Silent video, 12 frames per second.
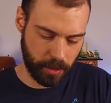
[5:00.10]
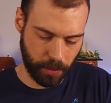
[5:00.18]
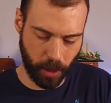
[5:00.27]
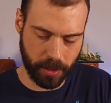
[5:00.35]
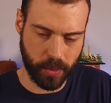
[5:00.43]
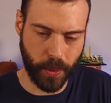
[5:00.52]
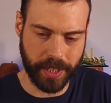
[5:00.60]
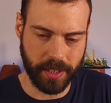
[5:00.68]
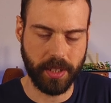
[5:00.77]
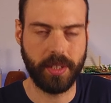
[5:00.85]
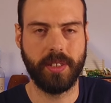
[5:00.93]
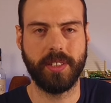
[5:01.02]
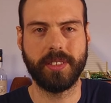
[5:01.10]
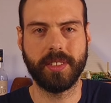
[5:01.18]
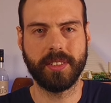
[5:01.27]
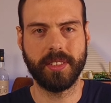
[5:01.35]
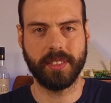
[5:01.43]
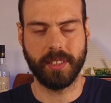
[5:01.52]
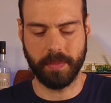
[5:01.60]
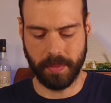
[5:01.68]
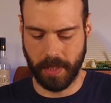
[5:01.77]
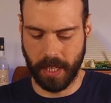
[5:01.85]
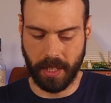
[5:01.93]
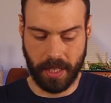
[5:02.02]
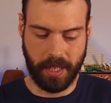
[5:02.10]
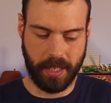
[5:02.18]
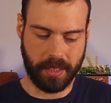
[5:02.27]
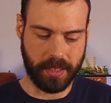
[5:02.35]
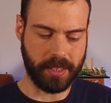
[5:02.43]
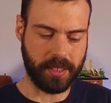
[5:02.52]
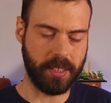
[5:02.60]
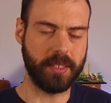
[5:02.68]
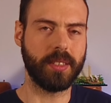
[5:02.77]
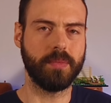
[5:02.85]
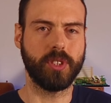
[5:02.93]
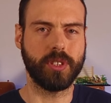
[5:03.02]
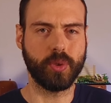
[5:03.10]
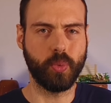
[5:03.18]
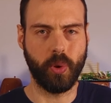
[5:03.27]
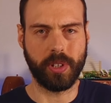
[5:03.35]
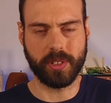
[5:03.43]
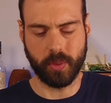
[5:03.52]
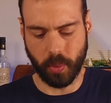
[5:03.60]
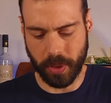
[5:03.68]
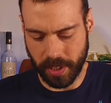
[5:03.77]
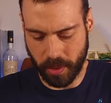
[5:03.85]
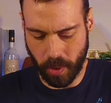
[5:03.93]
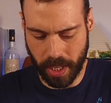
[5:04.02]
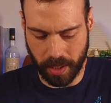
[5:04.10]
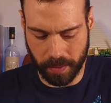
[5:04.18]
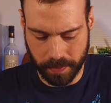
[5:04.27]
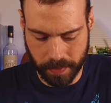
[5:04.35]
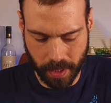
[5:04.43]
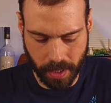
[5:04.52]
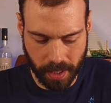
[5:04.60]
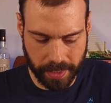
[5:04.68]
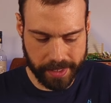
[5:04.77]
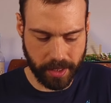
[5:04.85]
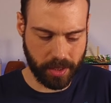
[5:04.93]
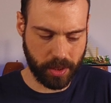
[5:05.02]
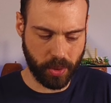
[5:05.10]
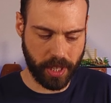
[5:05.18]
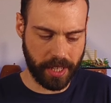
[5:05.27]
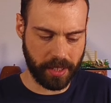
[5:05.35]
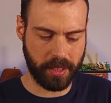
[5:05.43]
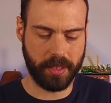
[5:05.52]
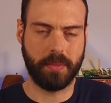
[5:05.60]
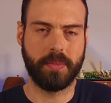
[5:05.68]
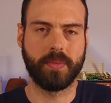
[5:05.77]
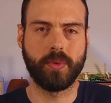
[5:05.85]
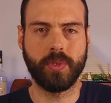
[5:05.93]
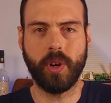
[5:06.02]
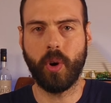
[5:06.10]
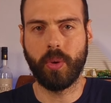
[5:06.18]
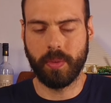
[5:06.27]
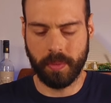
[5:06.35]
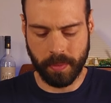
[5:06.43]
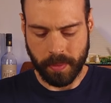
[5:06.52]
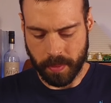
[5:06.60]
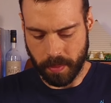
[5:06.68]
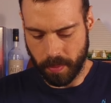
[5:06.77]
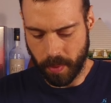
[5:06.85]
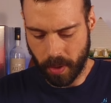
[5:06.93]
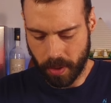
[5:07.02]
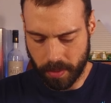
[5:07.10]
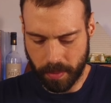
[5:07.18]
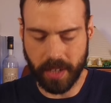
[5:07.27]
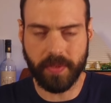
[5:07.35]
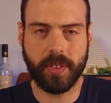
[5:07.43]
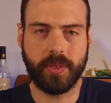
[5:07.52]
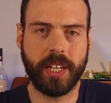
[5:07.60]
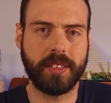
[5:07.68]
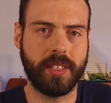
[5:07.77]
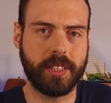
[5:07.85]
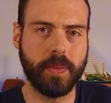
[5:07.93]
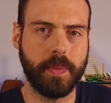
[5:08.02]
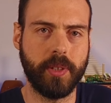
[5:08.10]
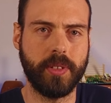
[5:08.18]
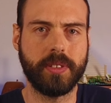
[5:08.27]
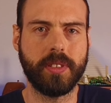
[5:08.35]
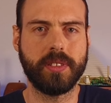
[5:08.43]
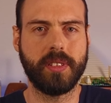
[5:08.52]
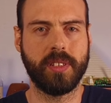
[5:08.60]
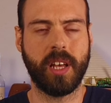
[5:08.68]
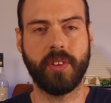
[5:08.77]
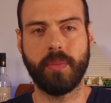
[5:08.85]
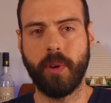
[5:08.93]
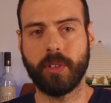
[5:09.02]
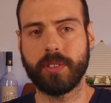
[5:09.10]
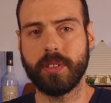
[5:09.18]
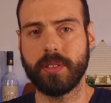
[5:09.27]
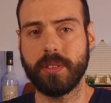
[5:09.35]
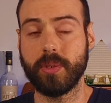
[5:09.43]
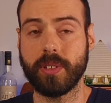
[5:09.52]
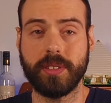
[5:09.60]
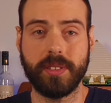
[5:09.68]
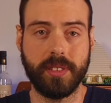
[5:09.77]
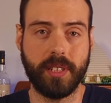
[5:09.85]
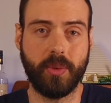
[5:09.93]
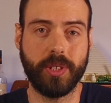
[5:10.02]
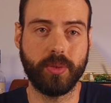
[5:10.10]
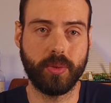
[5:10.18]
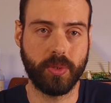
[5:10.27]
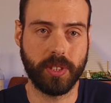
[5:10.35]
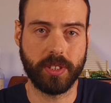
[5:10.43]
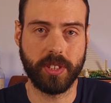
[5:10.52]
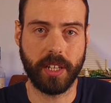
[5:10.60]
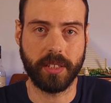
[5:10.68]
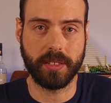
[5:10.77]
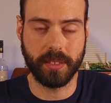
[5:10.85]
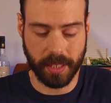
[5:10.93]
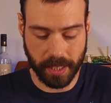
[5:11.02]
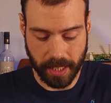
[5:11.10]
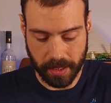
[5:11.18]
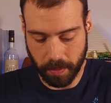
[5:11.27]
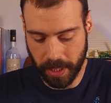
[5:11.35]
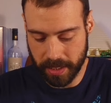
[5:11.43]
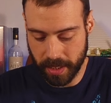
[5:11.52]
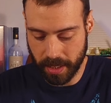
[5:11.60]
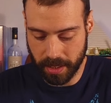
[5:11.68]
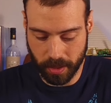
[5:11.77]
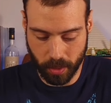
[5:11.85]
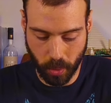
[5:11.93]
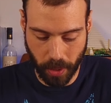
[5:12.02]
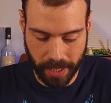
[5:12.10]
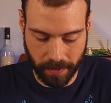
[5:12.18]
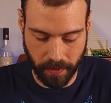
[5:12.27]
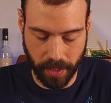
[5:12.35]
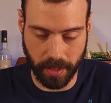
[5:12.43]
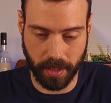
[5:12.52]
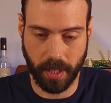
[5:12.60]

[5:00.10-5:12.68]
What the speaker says: box right here is the system. This system just works really well. And as you get to know more Marvel United experiences and other boxes, you can see how it truly shines. You can basically do anything.